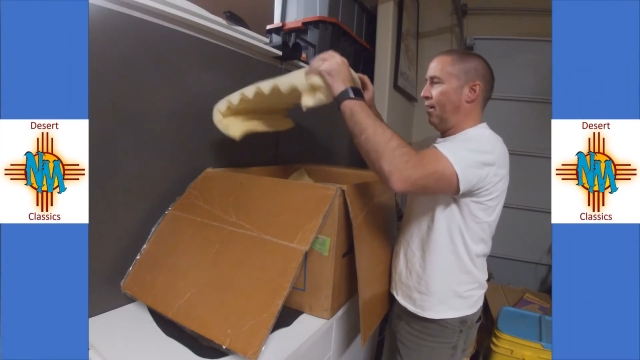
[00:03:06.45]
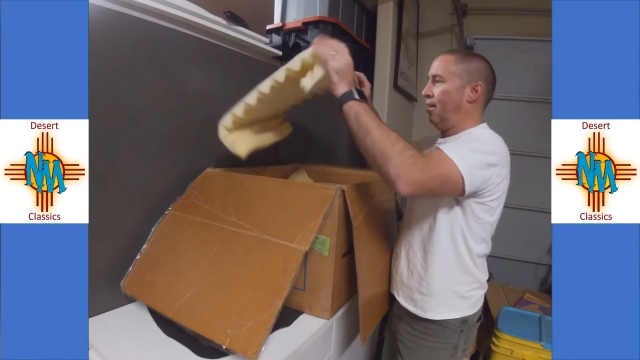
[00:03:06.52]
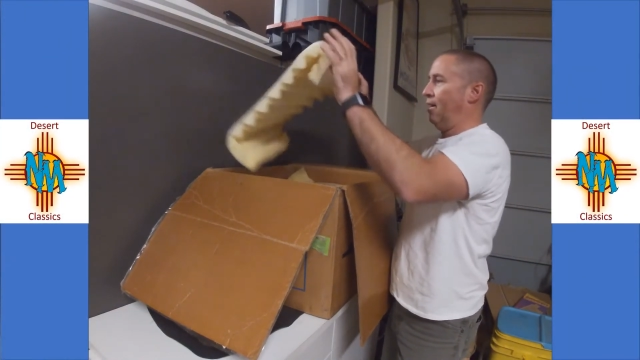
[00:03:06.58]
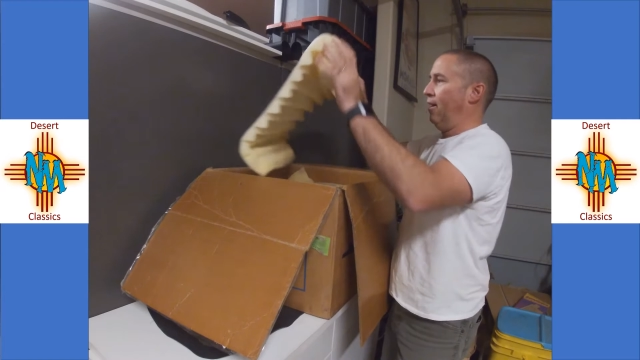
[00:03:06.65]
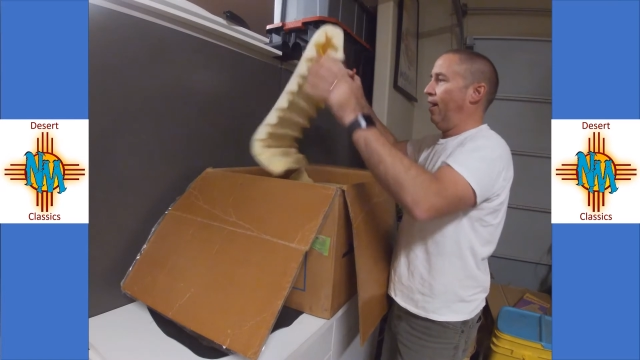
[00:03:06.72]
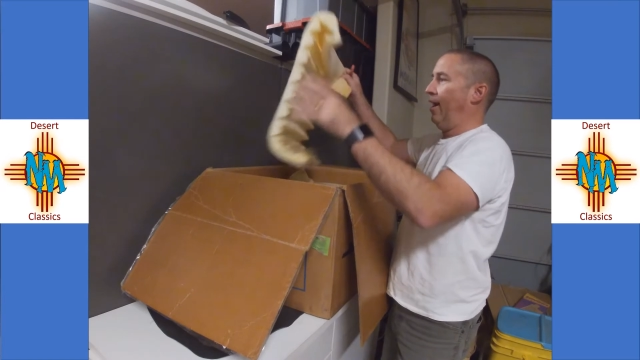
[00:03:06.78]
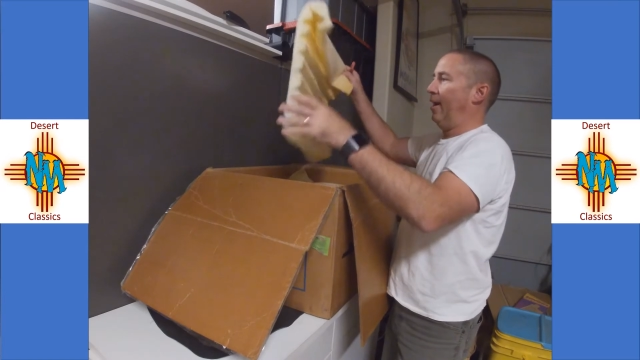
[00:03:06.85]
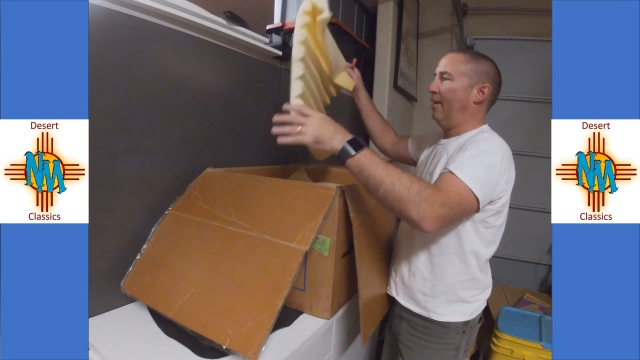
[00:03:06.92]
All
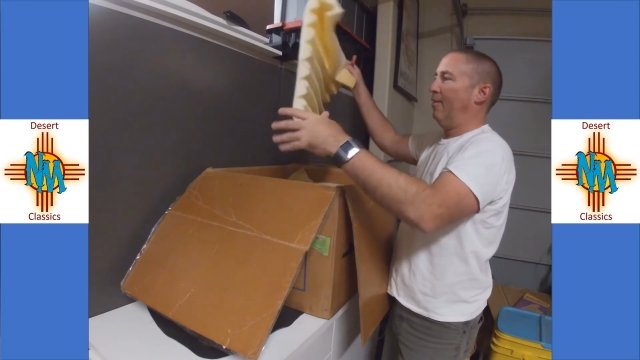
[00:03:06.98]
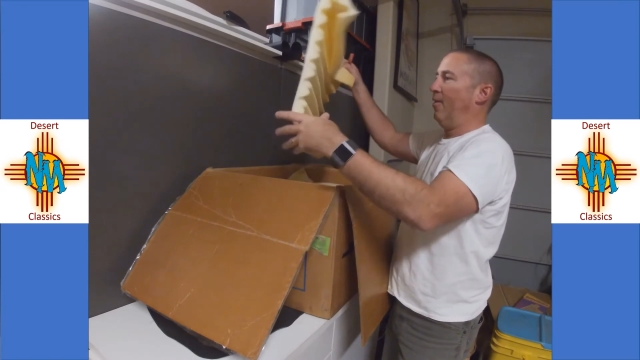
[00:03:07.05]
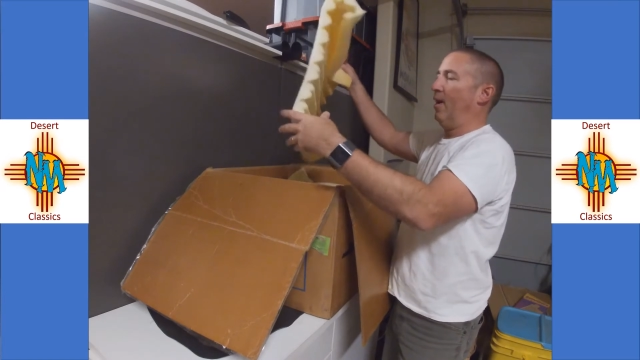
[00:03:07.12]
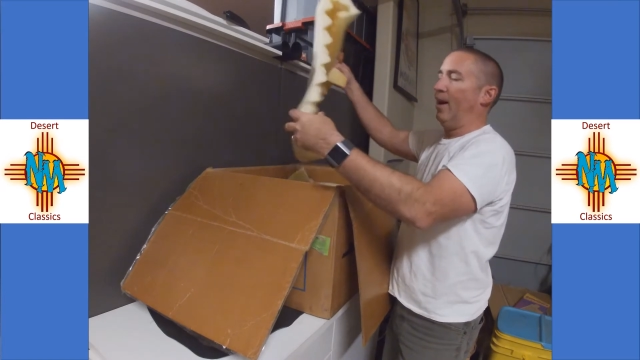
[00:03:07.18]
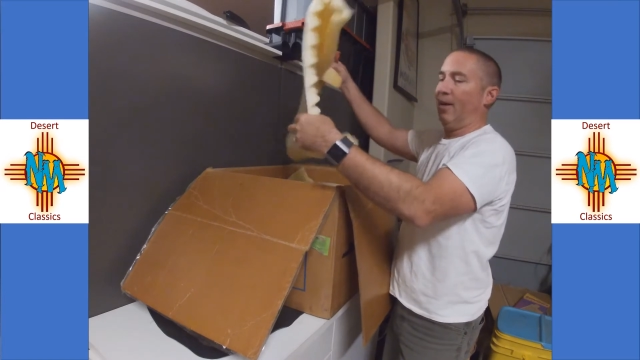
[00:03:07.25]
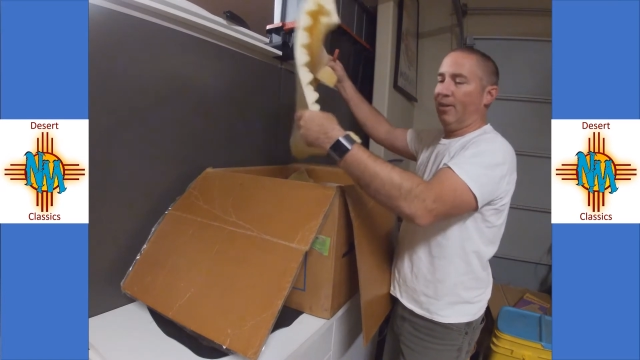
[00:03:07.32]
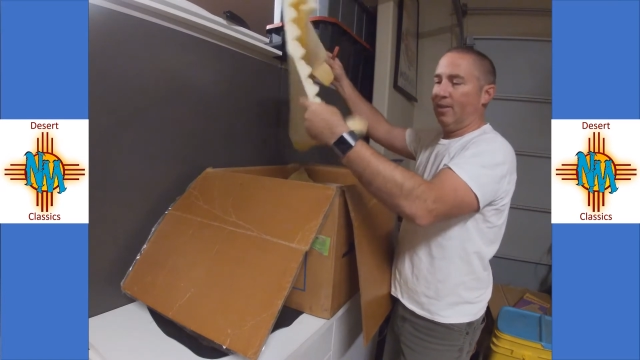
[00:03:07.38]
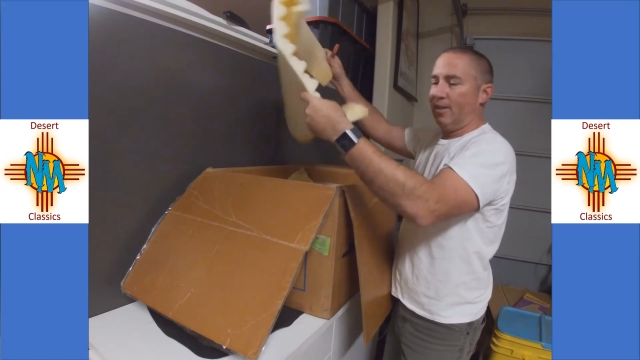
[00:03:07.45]
right,
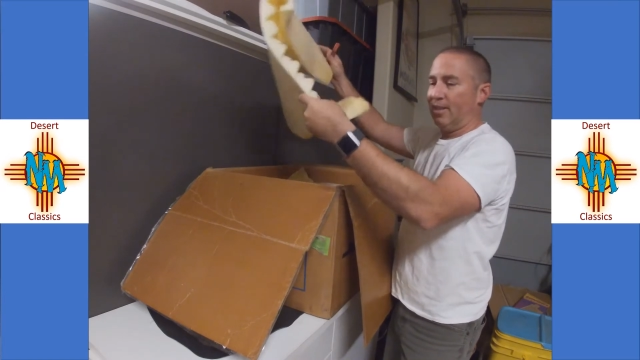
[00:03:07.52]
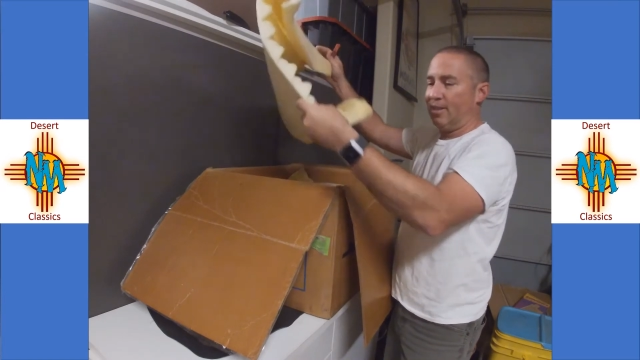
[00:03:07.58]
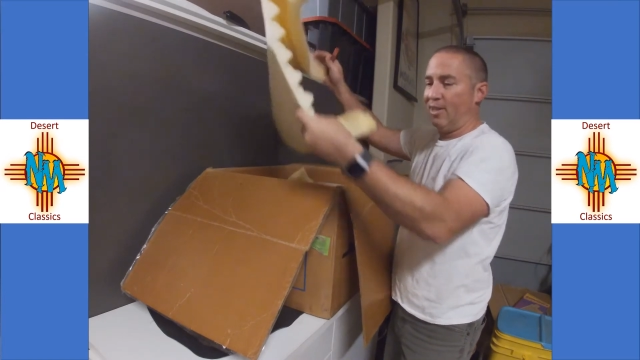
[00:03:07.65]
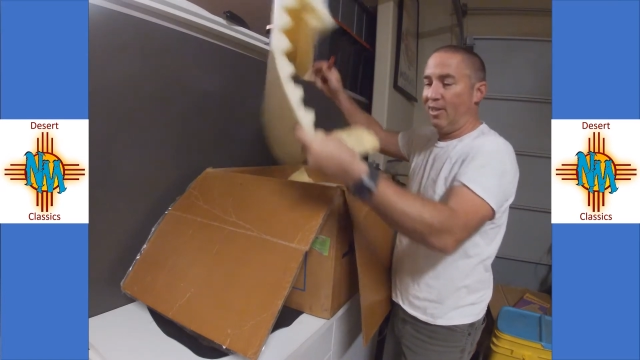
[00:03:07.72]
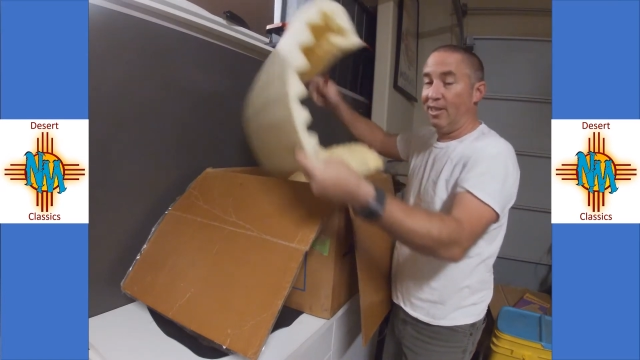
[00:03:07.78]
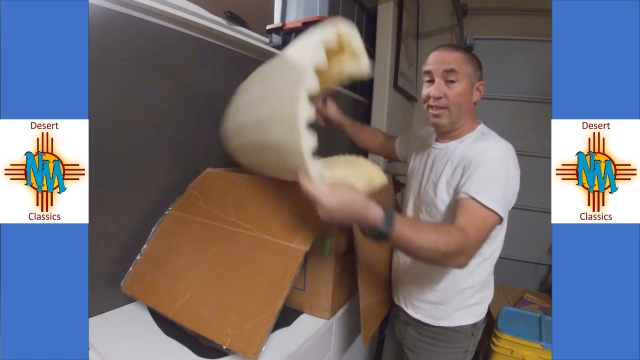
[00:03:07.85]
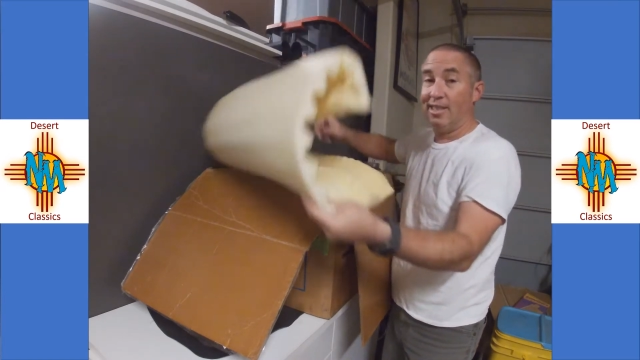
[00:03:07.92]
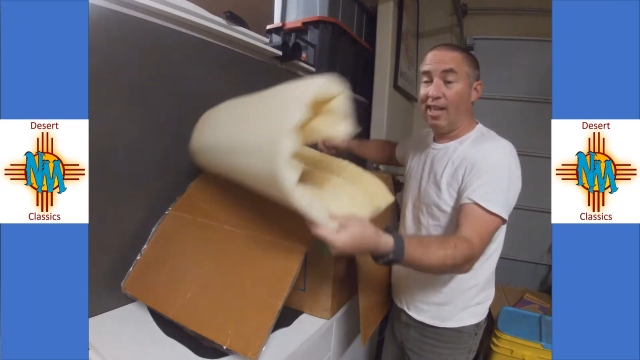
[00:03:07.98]
wow. So
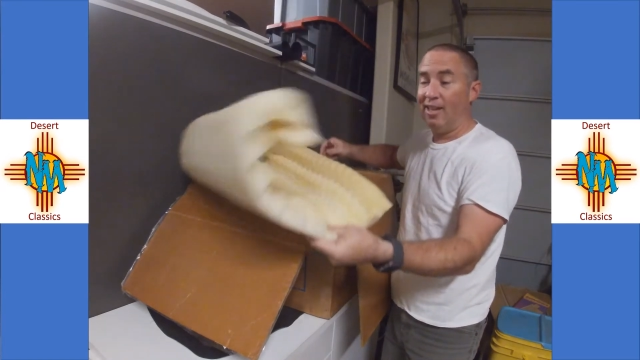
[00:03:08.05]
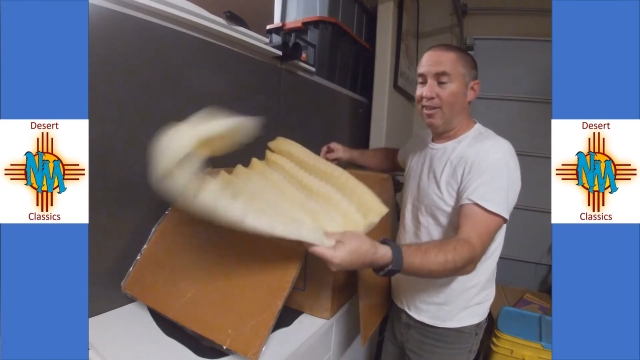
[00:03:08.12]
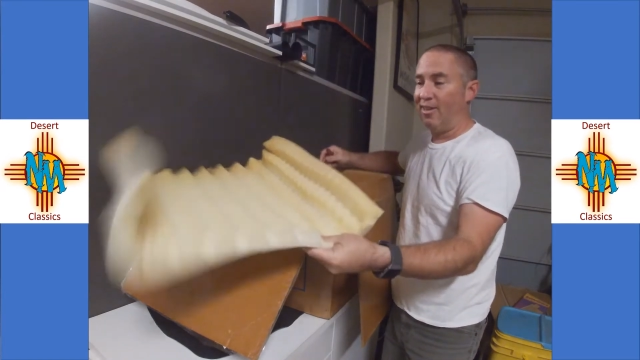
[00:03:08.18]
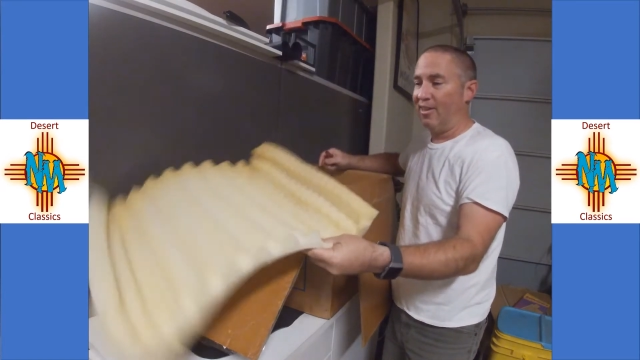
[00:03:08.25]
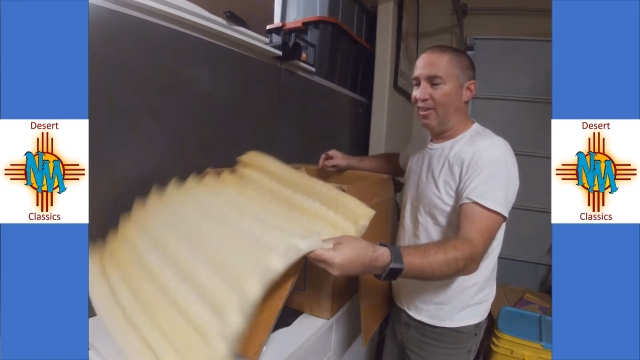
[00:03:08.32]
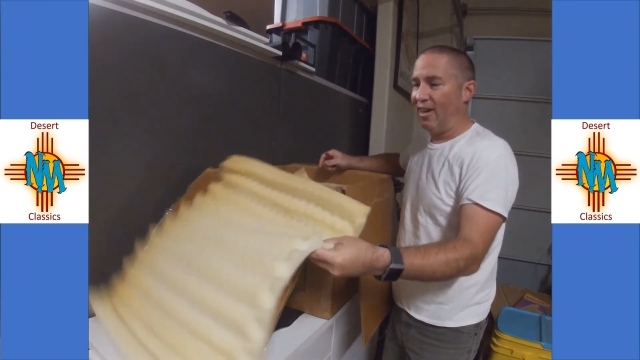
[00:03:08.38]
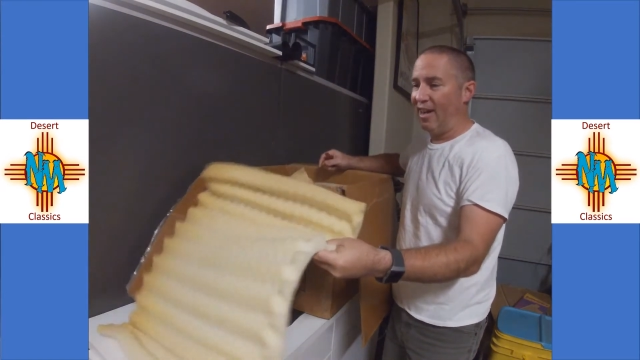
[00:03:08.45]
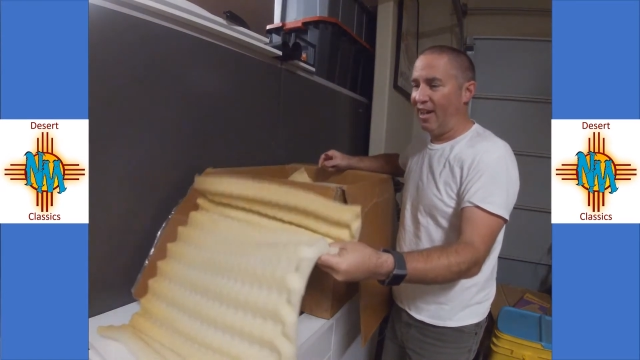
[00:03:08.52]
this
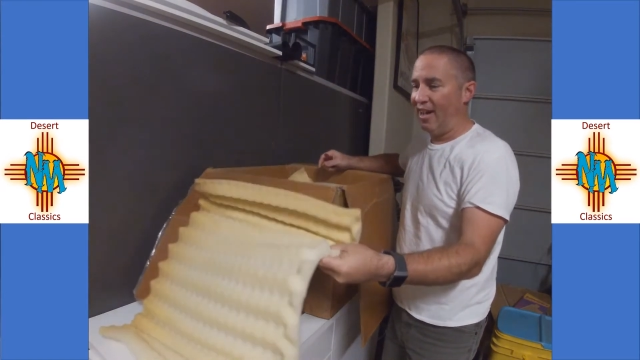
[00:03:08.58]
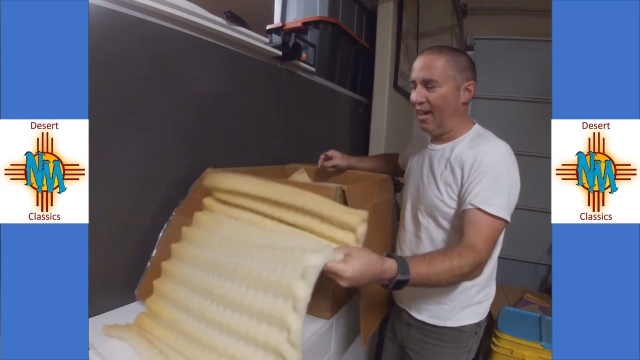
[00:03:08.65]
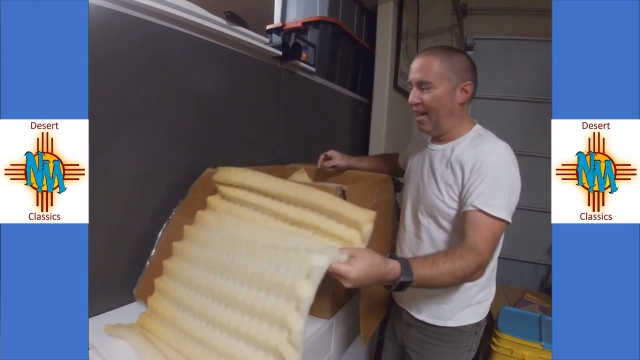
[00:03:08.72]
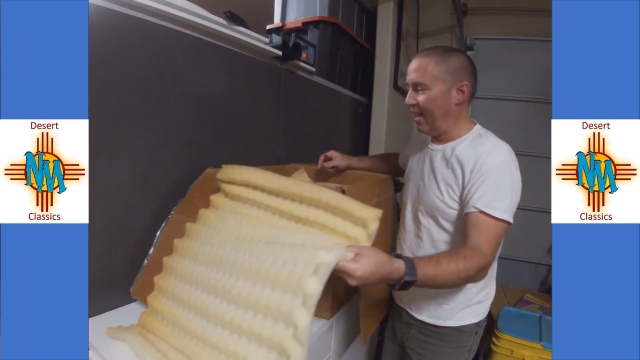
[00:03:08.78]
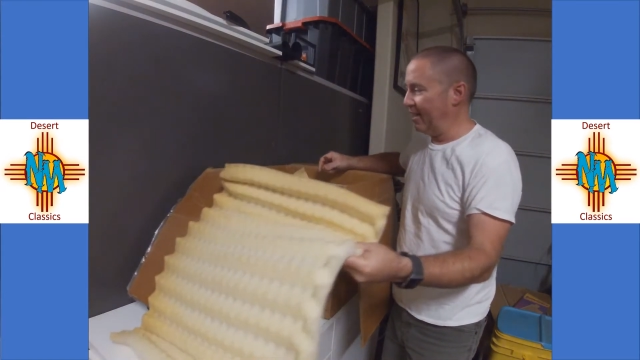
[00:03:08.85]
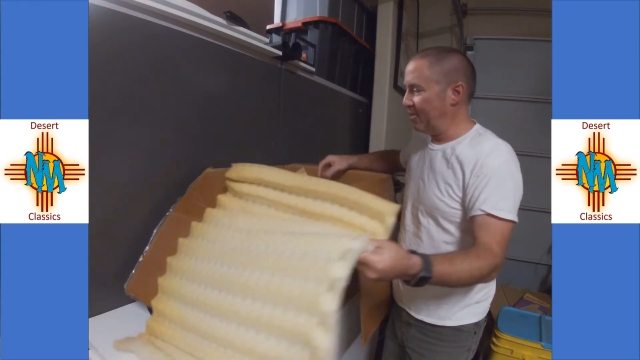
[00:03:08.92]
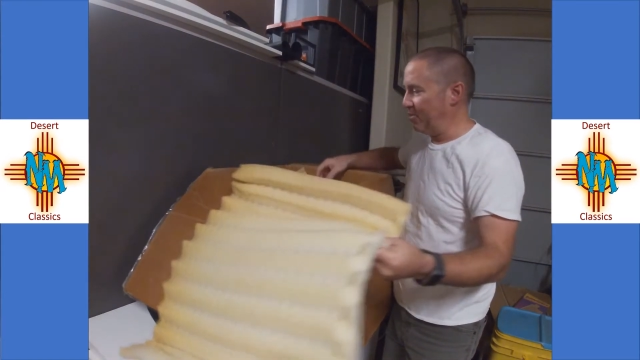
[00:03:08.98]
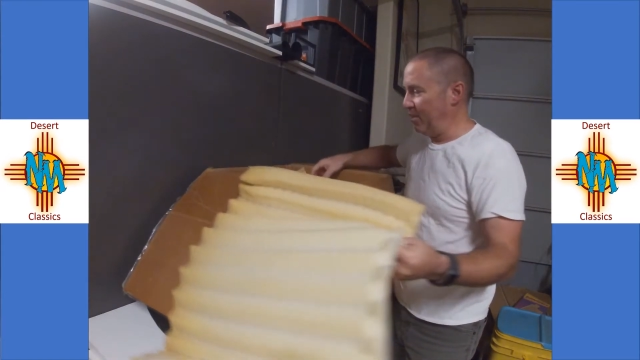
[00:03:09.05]
seller
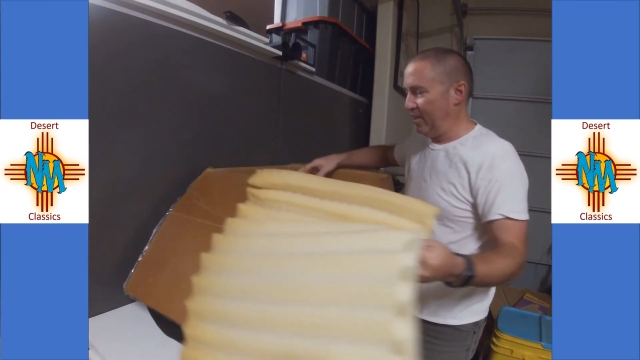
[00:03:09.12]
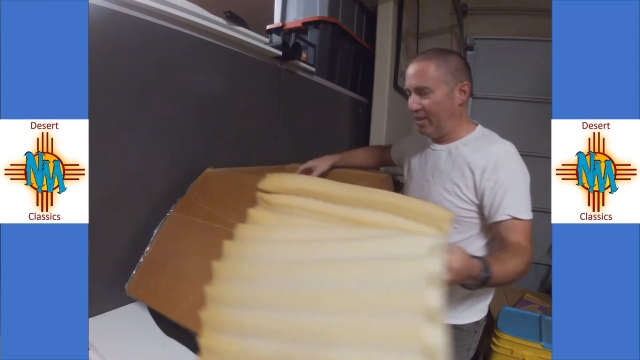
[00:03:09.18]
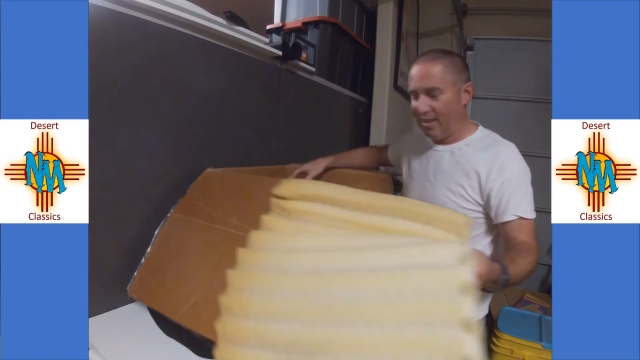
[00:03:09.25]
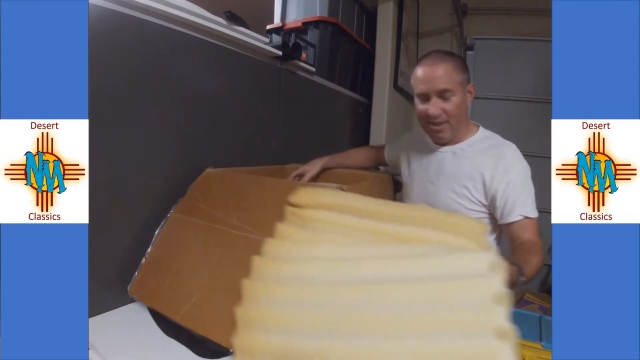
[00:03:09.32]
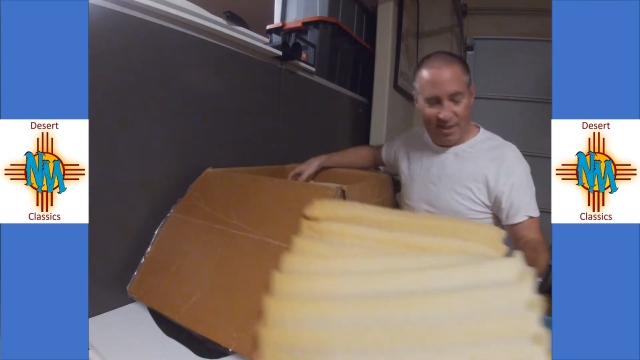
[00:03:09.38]
actually